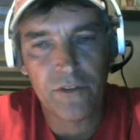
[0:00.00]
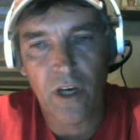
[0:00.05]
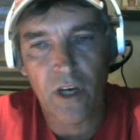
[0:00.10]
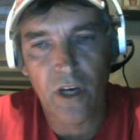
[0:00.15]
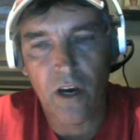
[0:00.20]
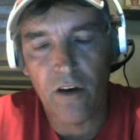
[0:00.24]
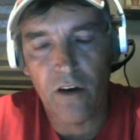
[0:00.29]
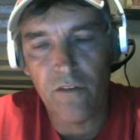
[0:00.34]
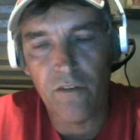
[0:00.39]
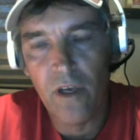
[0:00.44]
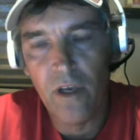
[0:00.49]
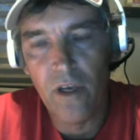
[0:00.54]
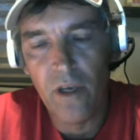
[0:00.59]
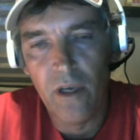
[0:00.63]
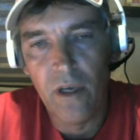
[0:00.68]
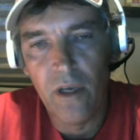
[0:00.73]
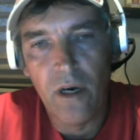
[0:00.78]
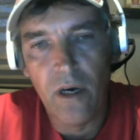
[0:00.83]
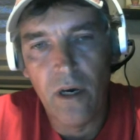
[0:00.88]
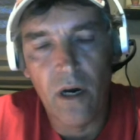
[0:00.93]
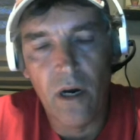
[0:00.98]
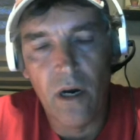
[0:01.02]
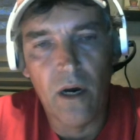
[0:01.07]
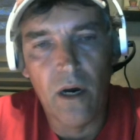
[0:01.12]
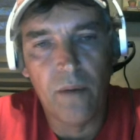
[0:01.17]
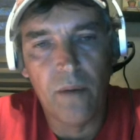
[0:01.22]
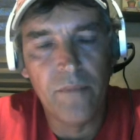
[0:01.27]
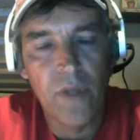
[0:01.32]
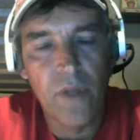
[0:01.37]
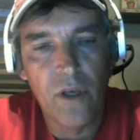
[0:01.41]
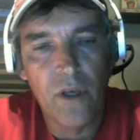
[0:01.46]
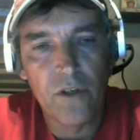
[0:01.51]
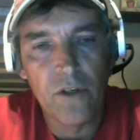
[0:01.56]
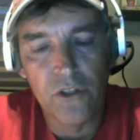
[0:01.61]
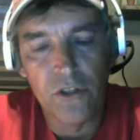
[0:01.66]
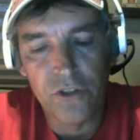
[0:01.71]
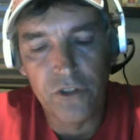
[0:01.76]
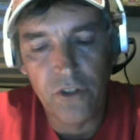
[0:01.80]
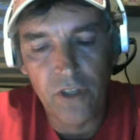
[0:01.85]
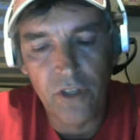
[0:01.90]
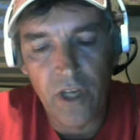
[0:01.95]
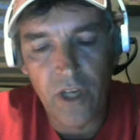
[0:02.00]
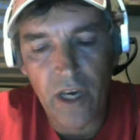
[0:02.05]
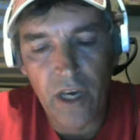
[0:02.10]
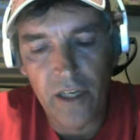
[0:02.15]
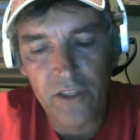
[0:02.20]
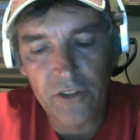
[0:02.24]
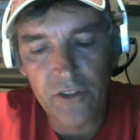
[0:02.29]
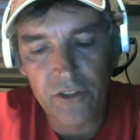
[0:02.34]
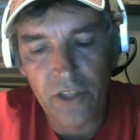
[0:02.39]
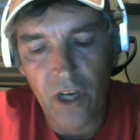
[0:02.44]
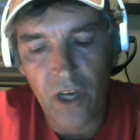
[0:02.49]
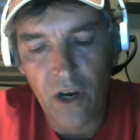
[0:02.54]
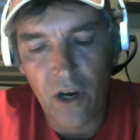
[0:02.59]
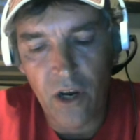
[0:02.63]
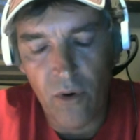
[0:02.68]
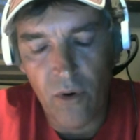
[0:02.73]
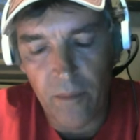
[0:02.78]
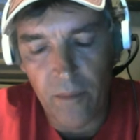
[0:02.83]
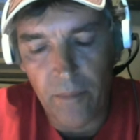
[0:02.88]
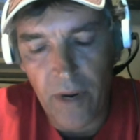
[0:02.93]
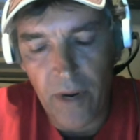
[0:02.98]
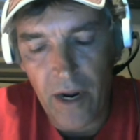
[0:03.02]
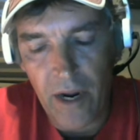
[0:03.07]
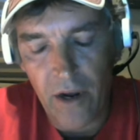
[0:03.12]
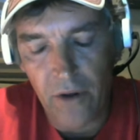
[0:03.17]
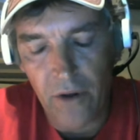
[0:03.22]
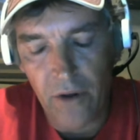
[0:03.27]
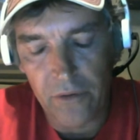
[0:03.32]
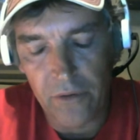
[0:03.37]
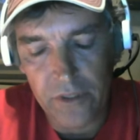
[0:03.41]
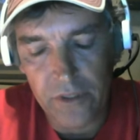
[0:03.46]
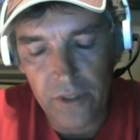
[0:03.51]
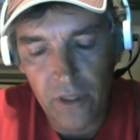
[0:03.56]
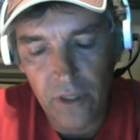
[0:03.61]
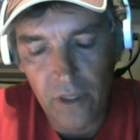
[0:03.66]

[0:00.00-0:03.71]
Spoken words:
off. Could you let us know about